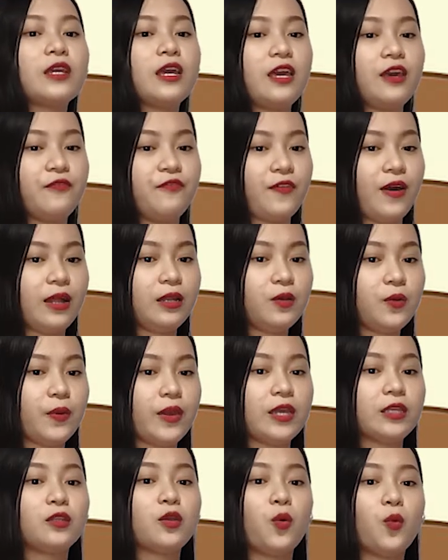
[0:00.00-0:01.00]

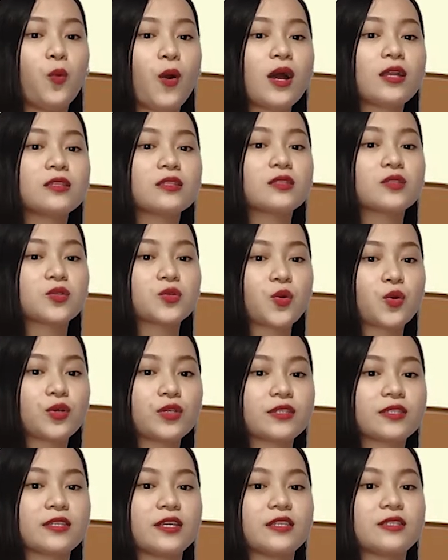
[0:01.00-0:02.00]
evaluate what
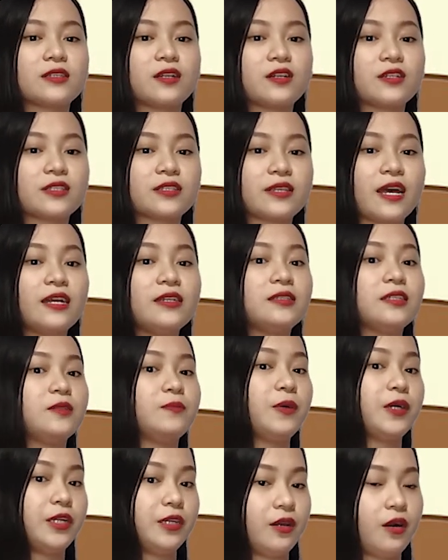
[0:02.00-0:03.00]
sources are
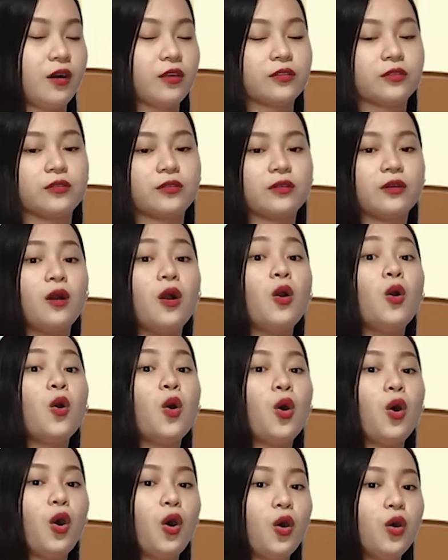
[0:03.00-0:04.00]
cited by the author.
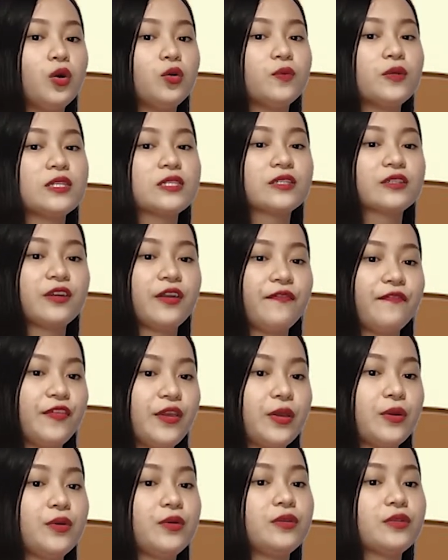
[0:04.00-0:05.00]
Always
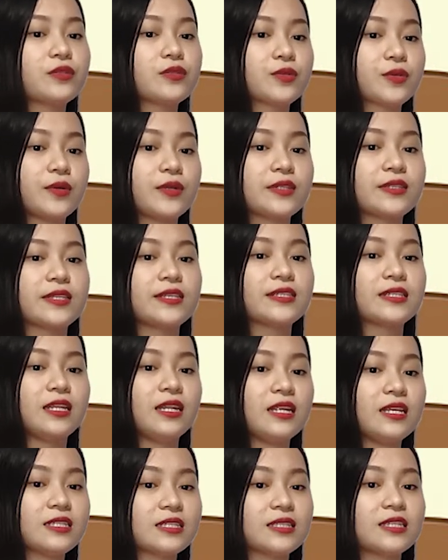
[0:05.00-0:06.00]
review the sources
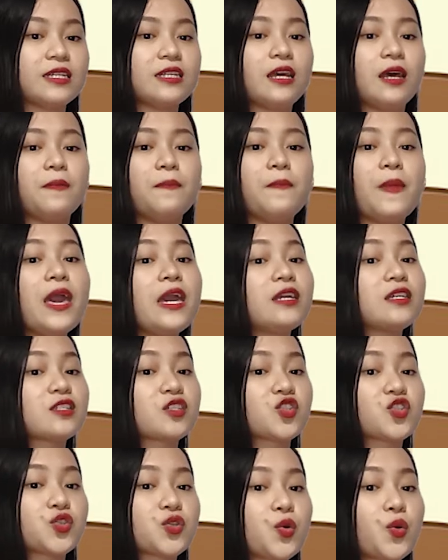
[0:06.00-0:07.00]
listed and make
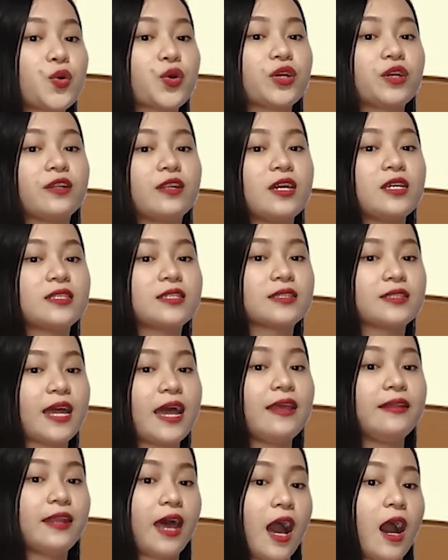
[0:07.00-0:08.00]
sure they
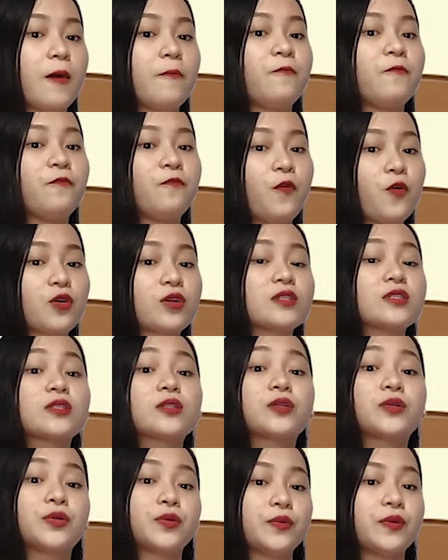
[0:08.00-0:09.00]
stand up for
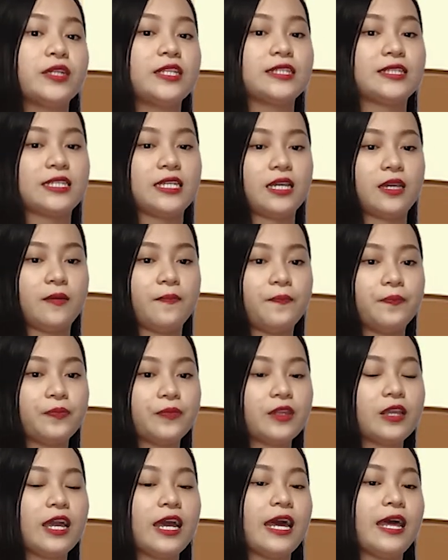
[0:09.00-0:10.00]
scrutiny.
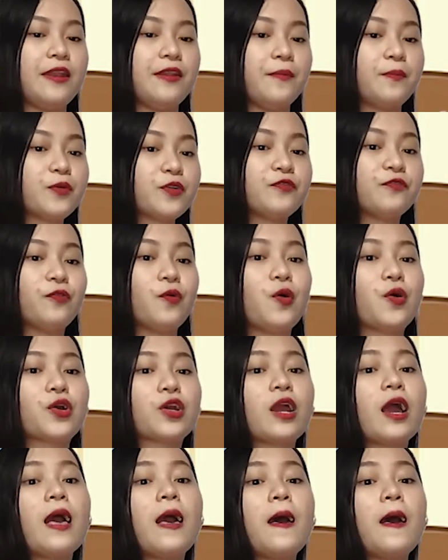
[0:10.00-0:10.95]
And number 4,